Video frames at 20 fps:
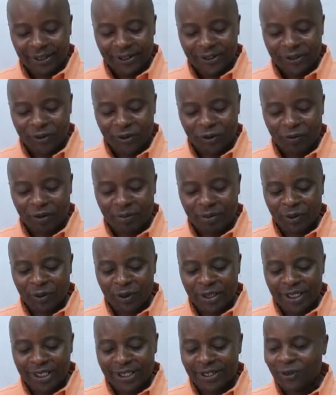So November
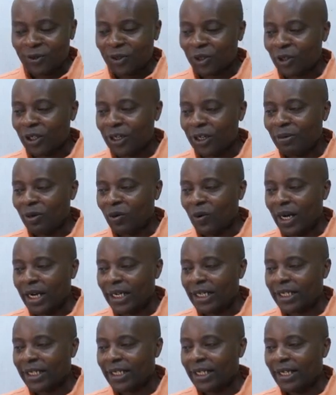2016, question number
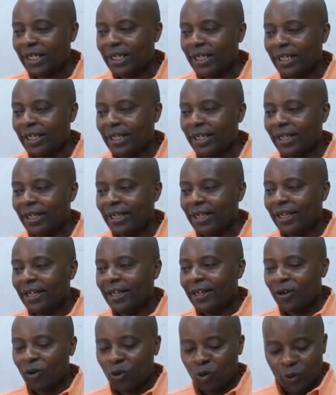one, see,
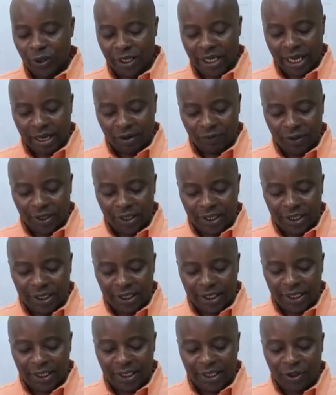we have in this
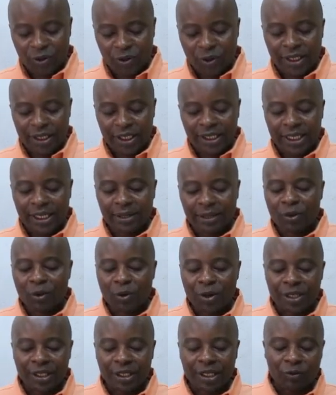case here, students are telling me
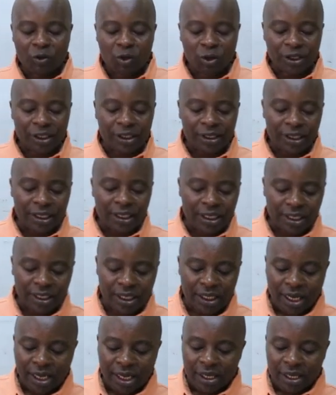already they have gotten these.